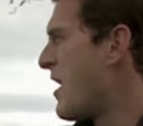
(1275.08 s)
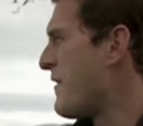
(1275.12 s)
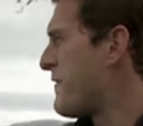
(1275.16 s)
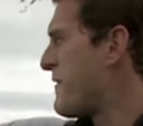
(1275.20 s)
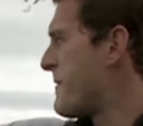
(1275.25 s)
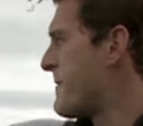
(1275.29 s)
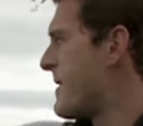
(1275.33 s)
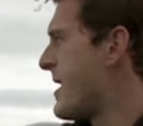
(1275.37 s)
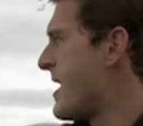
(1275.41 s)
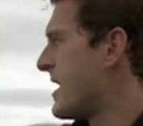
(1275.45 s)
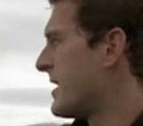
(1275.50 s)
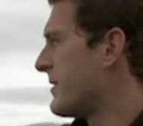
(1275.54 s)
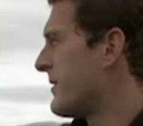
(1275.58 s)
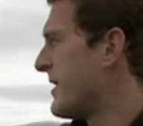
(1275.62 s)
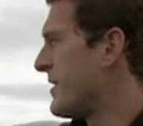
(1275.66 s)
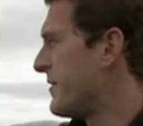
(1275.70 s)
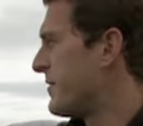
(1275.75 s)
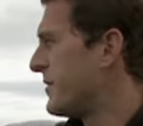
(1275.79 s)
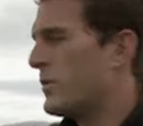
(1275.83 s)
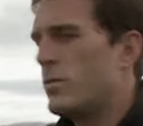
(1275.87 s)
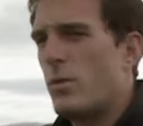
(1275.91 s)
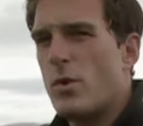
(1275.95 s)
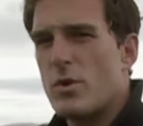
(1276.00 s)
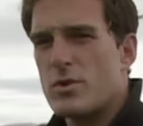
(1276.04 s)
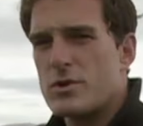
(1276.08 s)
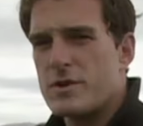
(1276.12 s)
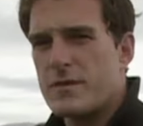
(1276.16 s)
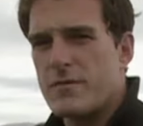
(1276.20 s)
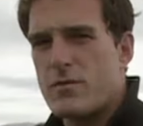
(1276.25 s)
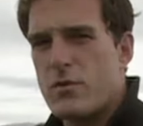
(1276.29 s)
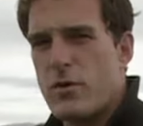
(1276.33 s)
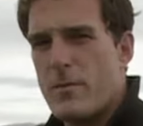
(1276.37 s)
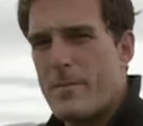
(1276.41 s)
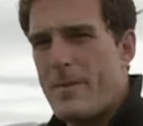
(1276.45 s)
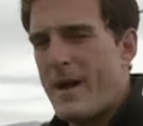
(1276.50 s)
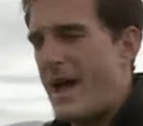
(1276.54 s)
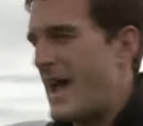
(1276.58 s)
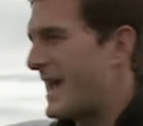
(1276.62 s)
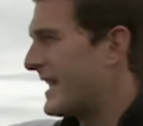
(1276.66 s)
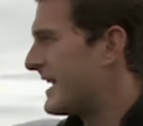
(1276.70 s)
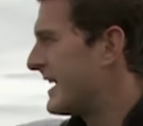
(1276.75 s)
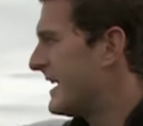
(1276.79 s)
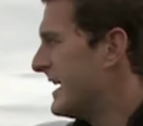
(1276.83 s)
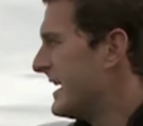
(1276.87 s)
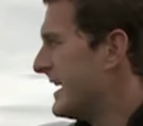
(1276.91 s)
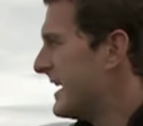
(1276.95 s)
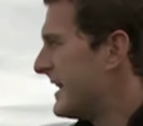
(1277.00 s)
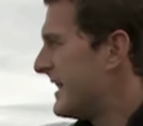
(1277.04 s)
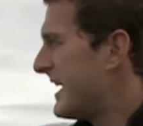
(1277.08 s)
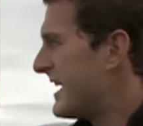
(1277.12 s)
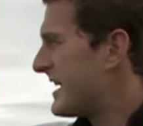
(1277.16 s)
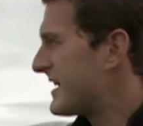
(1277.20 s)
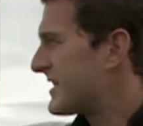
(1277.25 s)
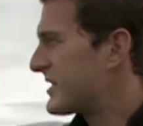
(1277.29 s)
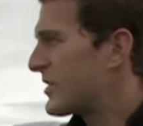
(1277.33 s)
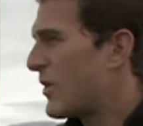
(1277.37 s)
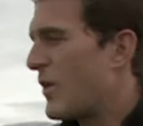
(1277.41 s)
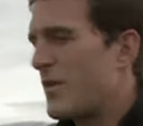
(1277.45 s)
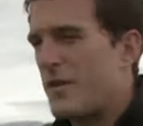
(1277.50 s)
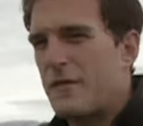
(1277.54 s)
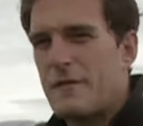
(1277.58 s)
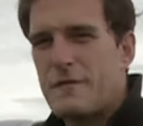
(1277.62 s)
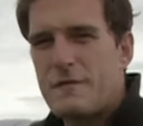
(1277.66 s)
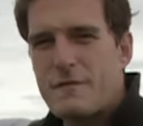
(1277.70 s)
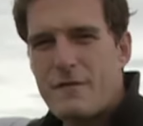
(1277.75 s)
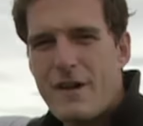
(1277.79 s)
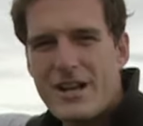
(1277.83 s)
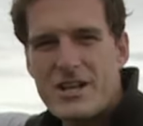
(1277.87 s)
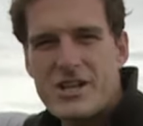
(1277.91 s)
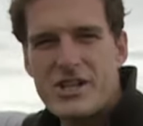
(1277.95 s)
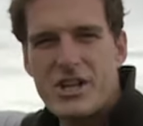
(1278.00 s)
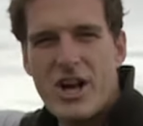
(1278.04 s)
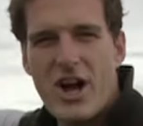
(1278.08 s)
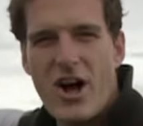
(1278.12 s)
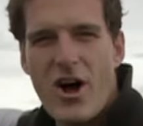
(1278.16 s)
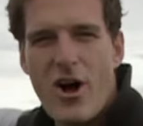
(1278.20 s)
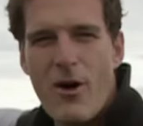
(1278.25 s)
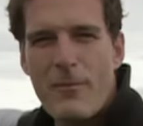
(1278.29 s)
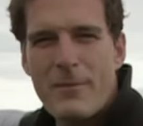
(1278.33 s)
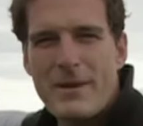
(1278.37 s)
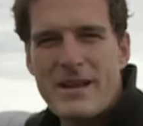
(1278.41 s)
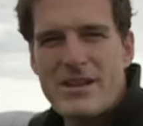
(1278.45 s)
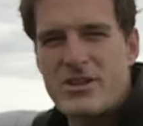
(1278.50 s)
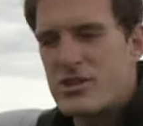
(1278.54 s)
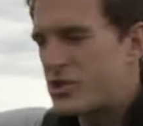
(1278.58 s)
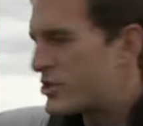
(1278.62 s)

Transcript: half a mile away from the walls of Quebec, they saw the French army